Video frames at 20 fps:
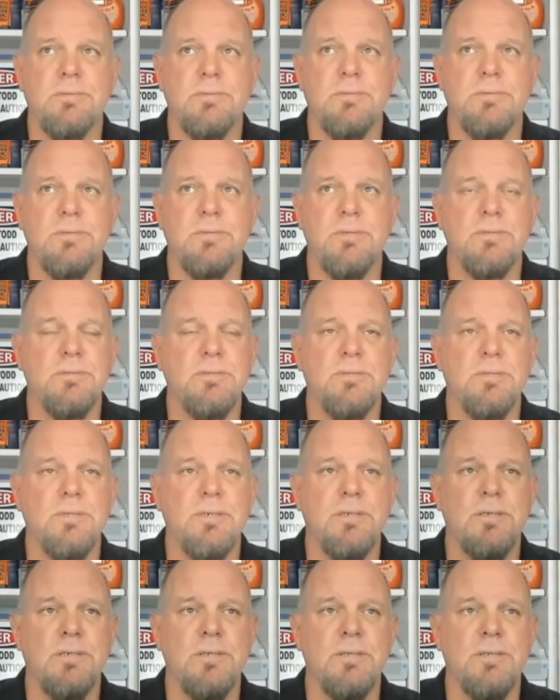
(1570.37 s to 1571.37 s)
not doing
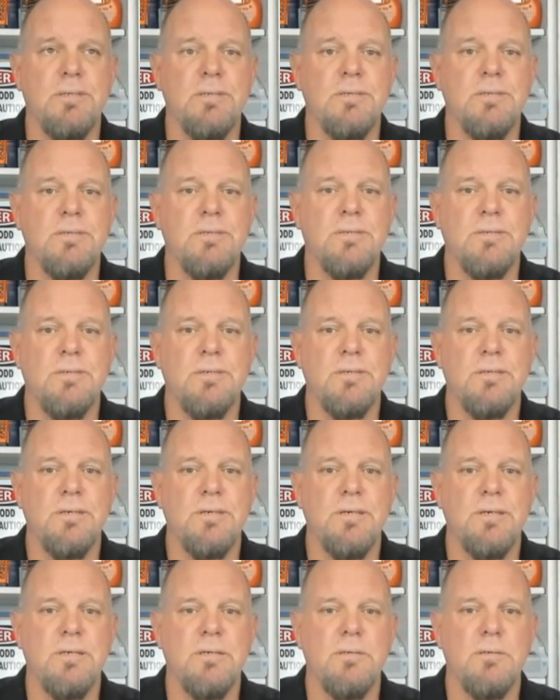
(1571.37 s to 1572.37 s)
that either.
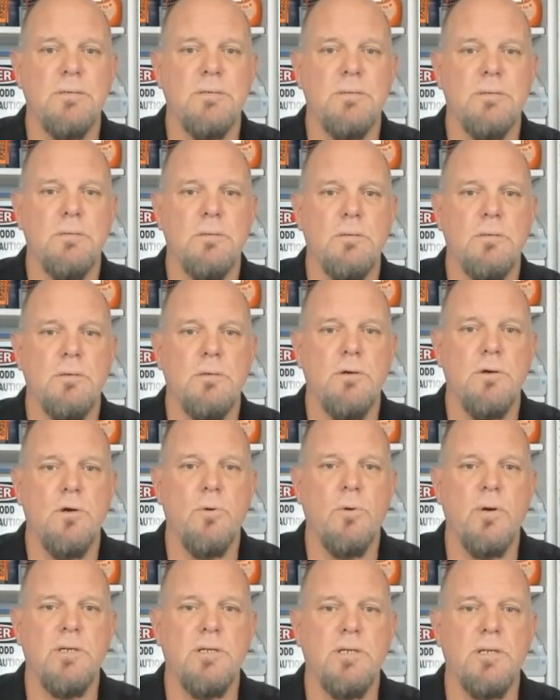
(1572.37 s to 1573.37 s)

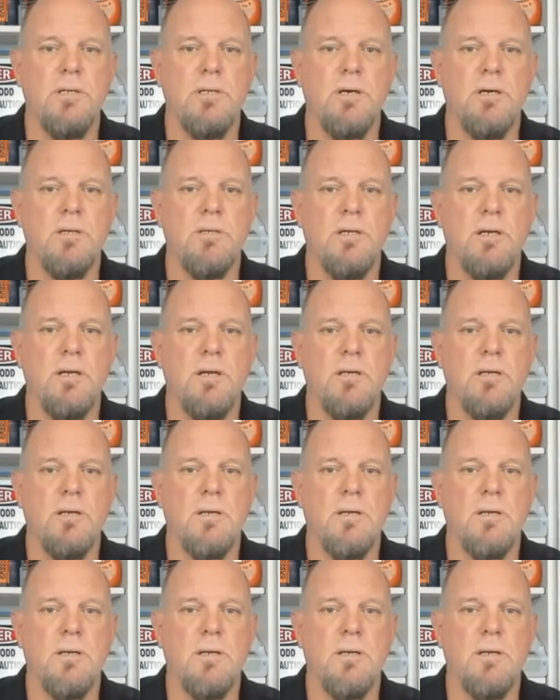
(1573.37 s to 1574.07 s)
Oh, I did not, did I?